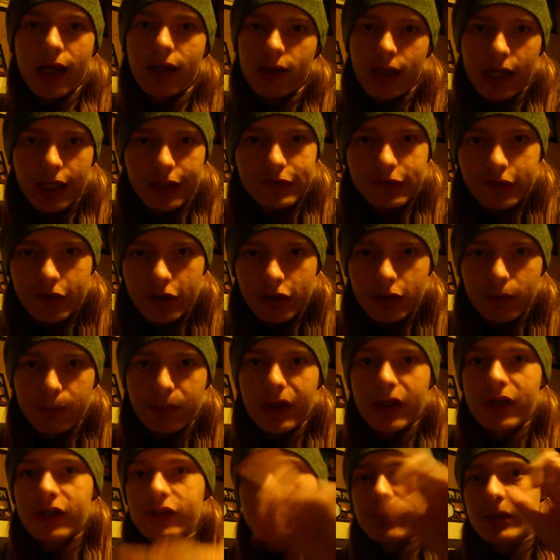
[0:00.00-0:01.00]
I like Sucker
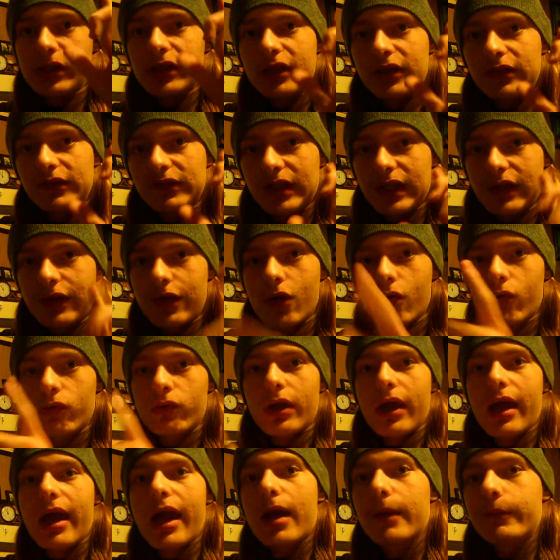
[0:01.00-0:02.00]
Punch, because they don't
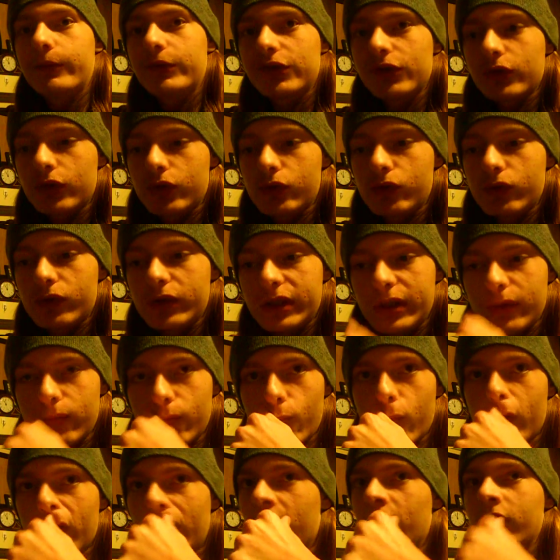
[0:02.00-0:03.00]
absolutely
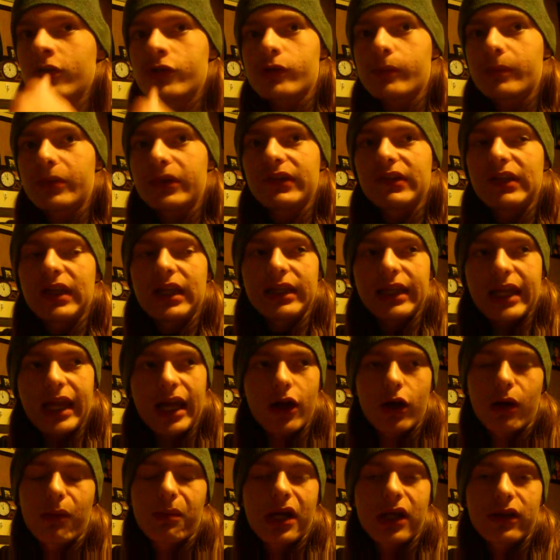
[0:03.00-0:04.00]
100%
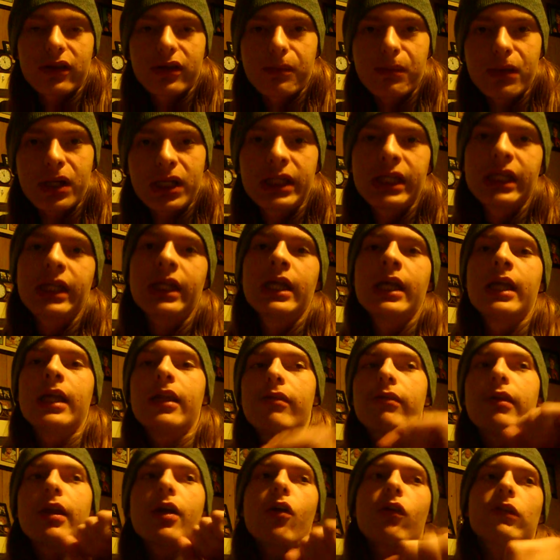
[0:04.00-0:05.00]
care about the money.
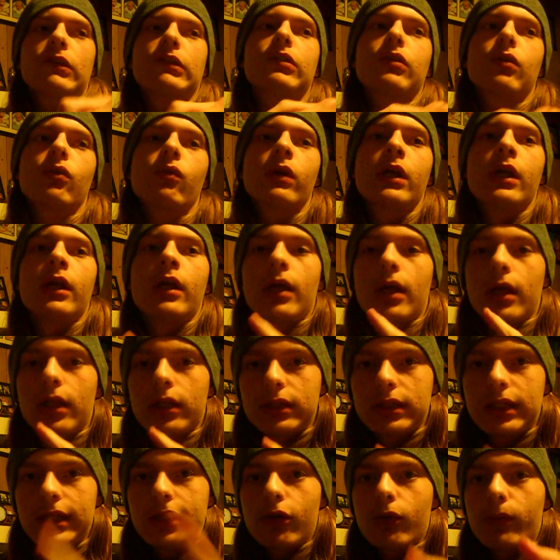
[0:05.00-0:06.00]
They also, a
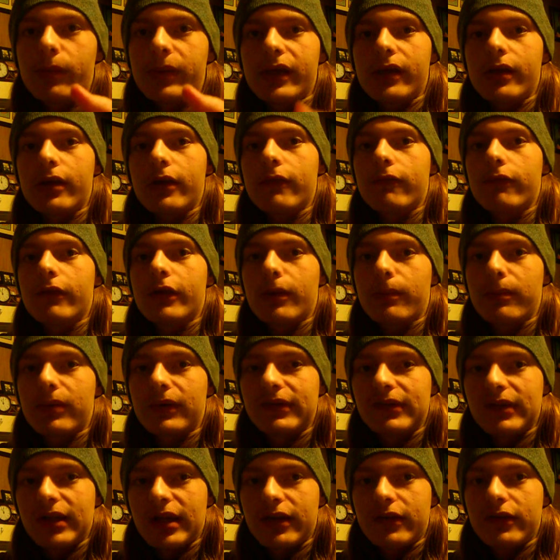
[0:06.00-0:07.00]
little bit of their
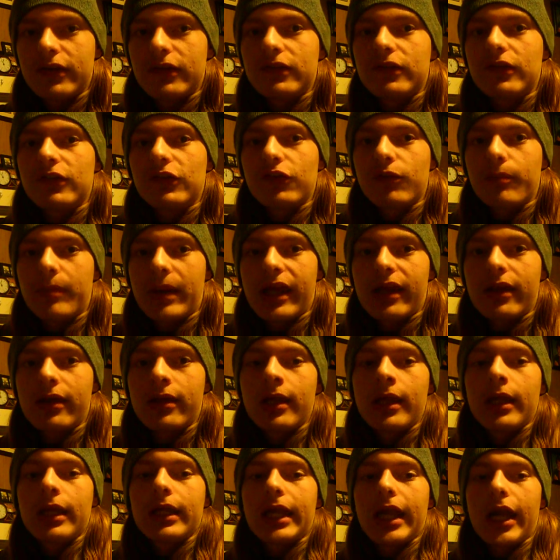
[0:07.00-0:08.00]
percentage is spent
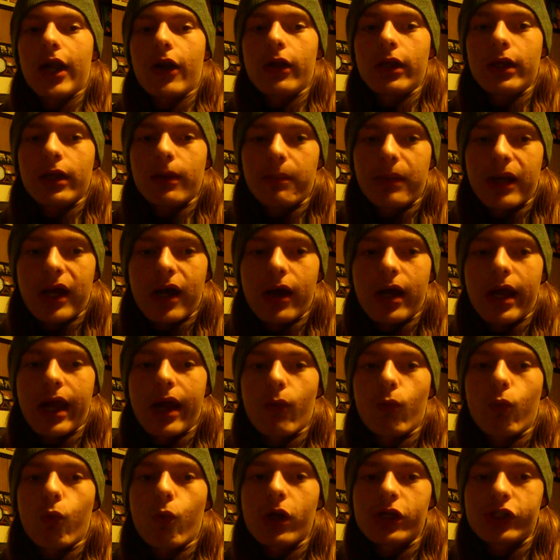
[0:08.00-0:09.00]
caring
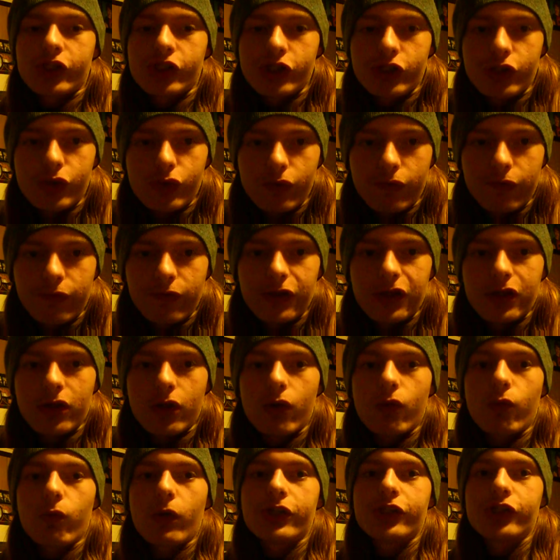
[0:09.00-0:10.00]
about what you
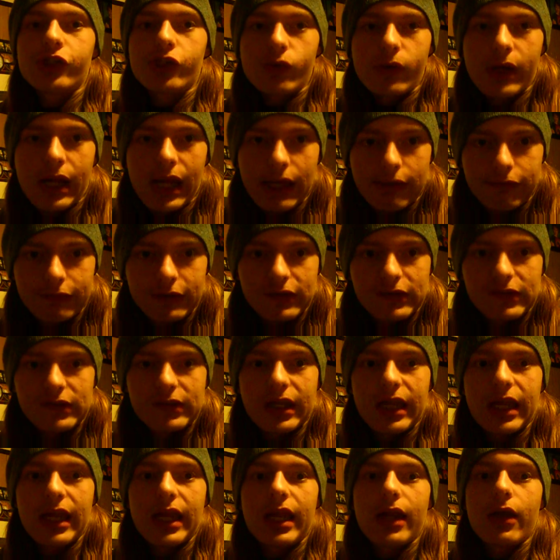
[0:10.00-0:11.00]
feel, what you have to
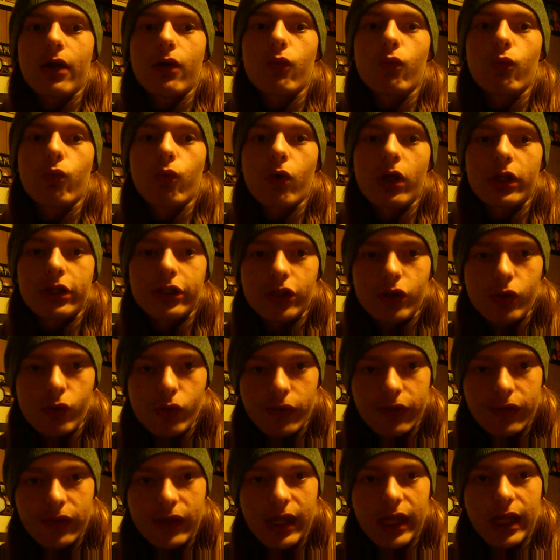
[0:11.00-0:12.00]
say, what you
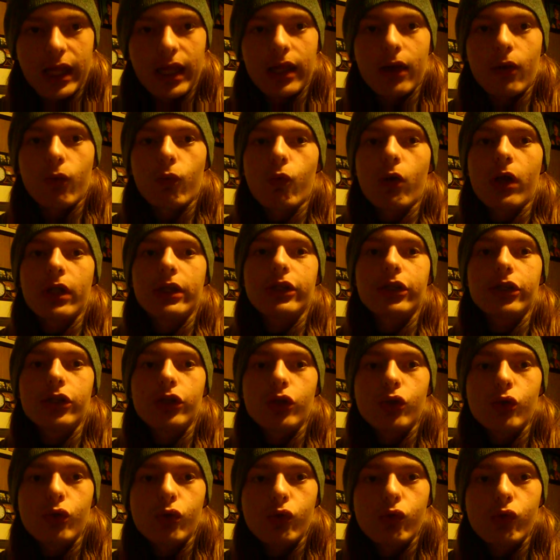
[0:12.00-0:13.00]
think, what
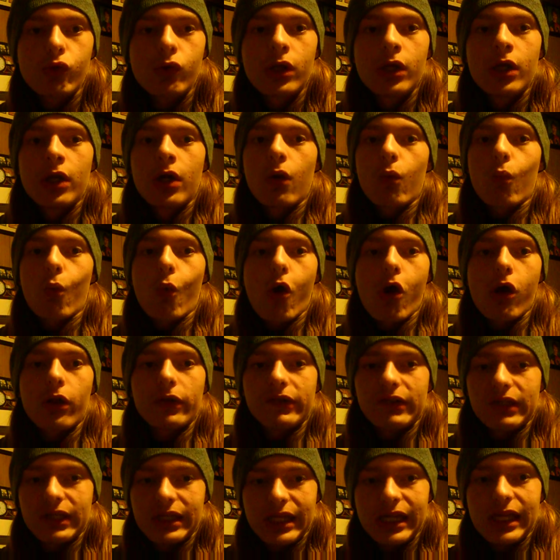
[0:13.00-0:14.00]
you
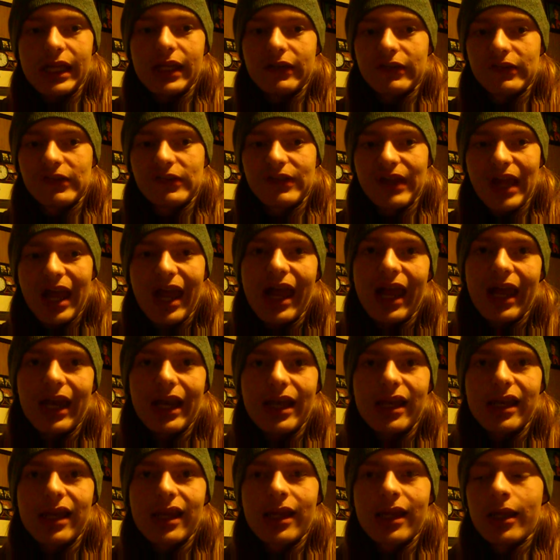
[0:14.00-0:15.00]
want to get said.
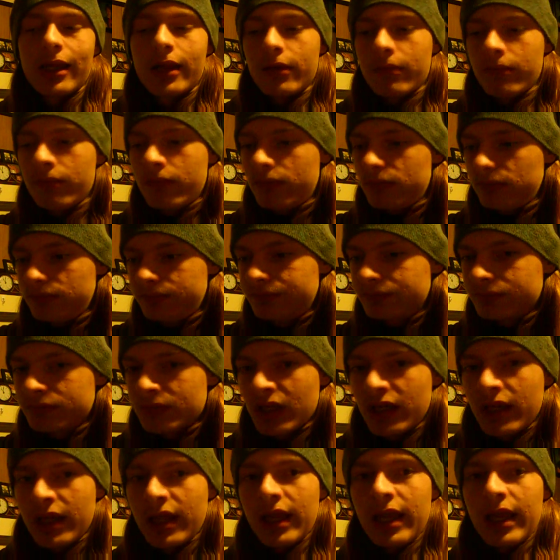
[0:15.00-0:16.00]

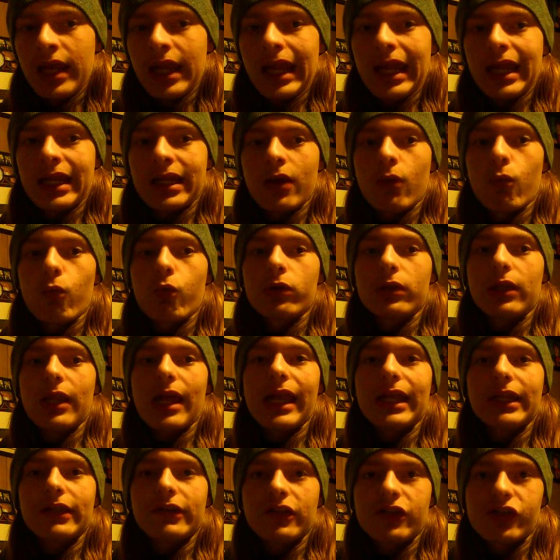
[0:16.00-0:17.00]
And I would
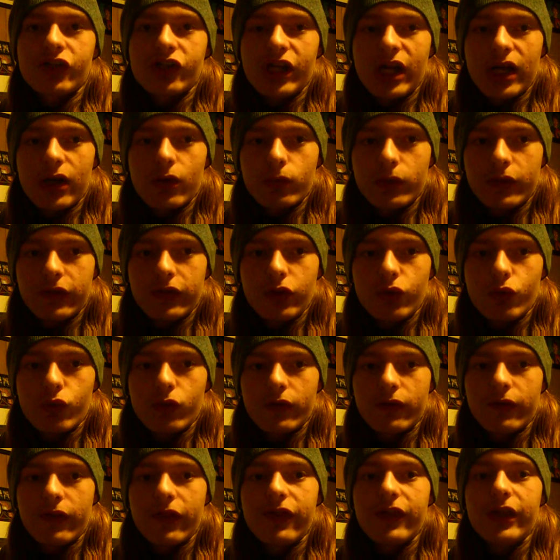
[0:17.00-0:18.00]
like to share with you
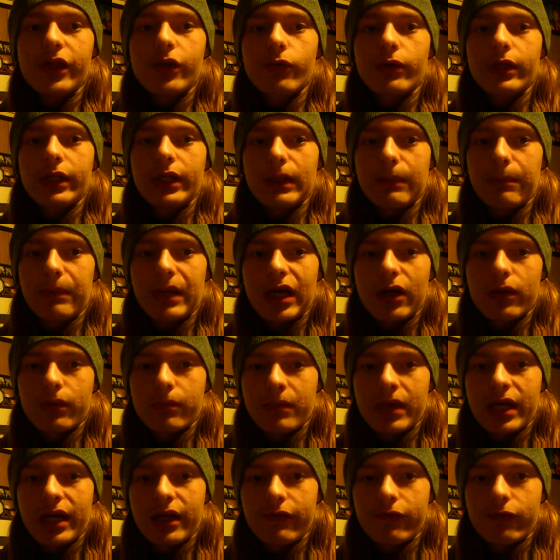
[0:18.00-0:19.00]
a theory about
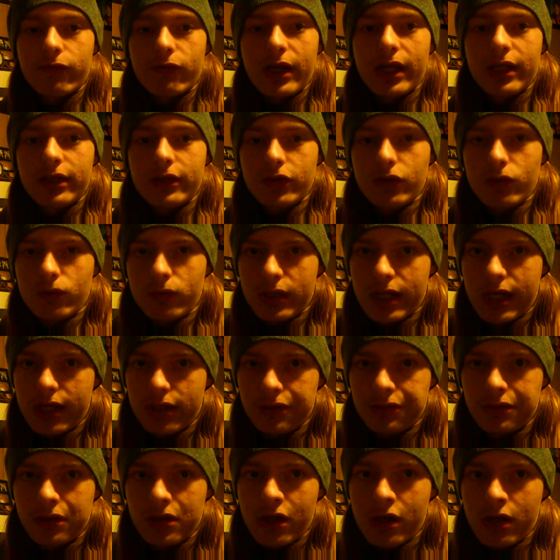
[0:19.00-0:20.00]
my friend
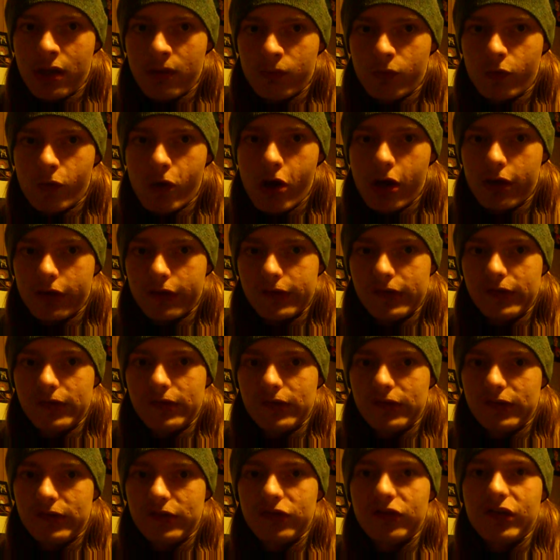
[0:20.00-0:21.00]
UnitedCom
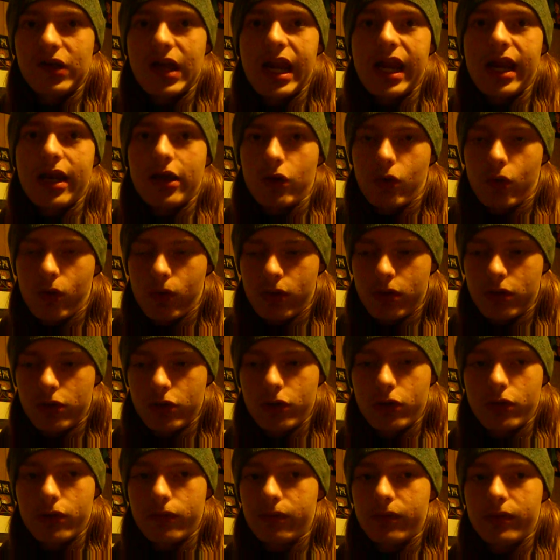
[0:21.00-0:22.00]
Rocks' channel.
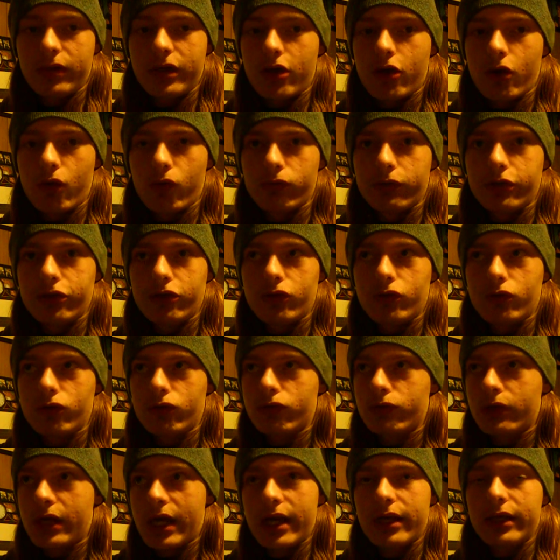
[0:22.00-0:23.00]
Or, no,
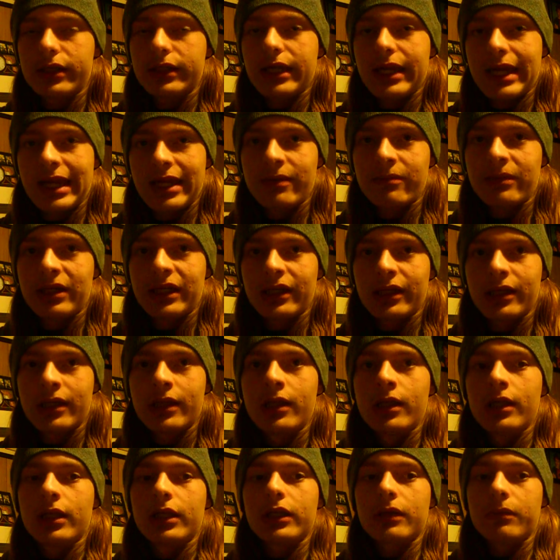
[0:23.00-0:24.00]
United Gaming
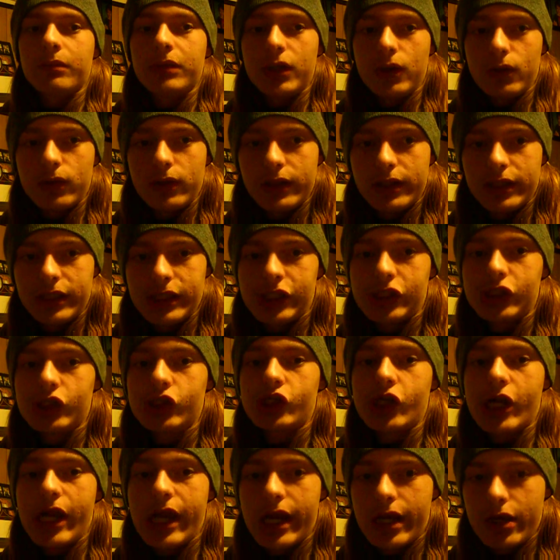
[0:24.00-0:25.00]
Community's
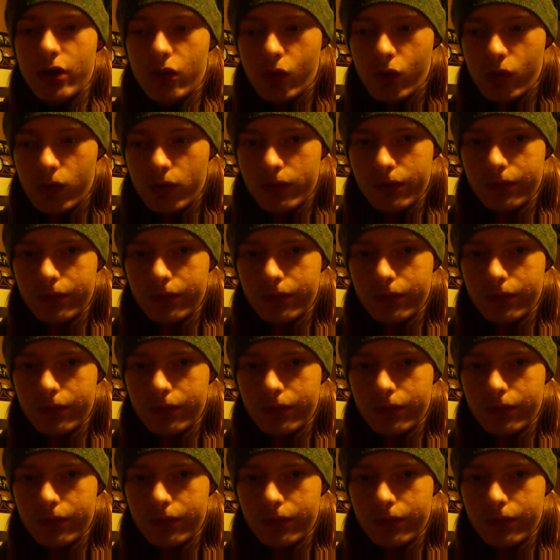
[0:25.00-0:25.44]
channel.